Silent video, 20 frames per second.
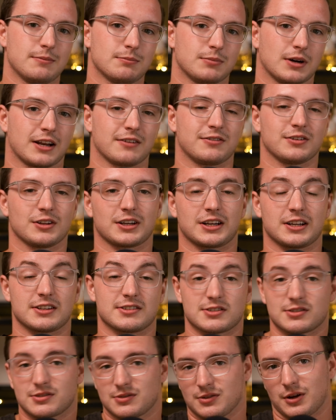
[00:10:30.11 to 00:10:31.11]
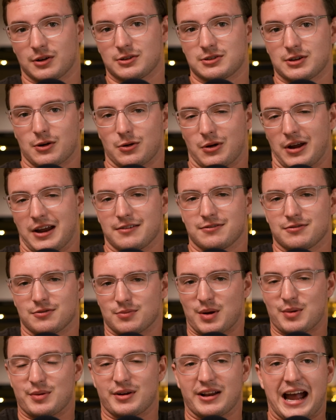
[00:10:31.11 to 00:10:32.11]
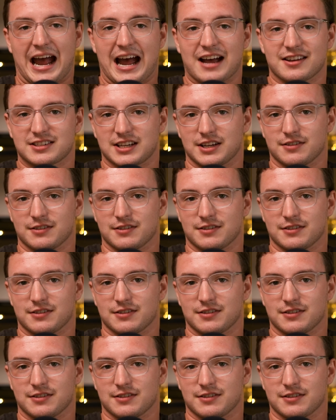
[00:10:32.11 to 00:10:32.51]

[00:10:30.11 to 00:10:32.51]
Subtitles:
but I feel like it's okay for me to ask